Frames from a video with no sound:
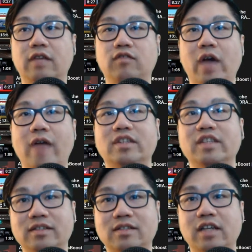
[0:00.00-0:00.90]
if you have a
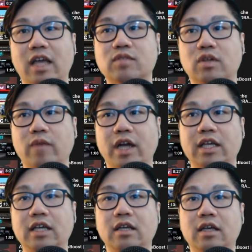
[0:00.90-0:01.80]
list of names
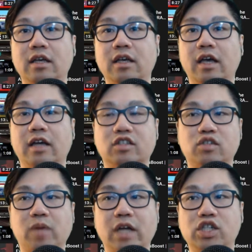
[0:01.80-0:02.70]
already in a
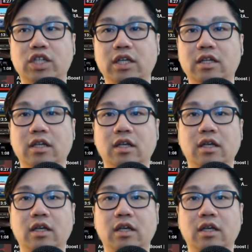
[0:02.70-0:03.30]
spreadsheet,